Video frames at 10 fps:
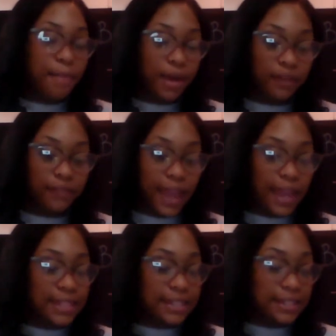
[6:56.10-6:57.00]
butterfly
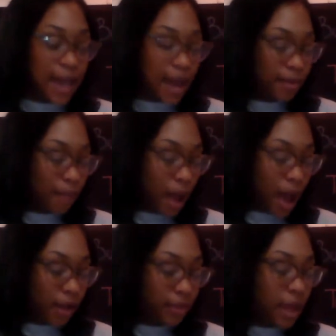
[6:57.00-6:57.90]
is not a
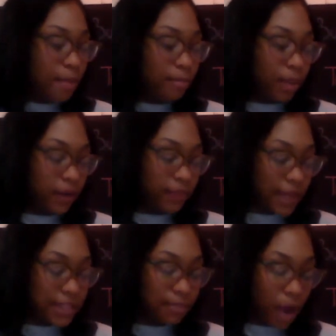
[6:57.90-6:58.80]
moth.
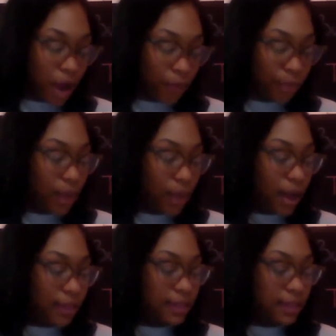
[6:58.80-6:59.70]
Butterflies and moths
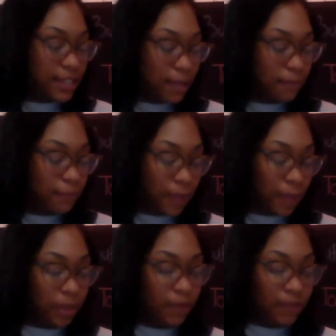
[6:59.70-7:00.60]
belong in the same
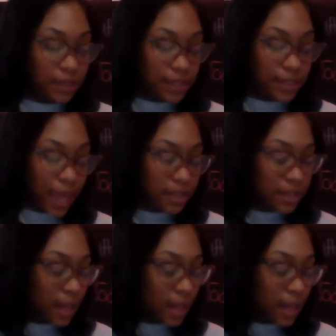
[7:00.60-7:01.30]
family of insects.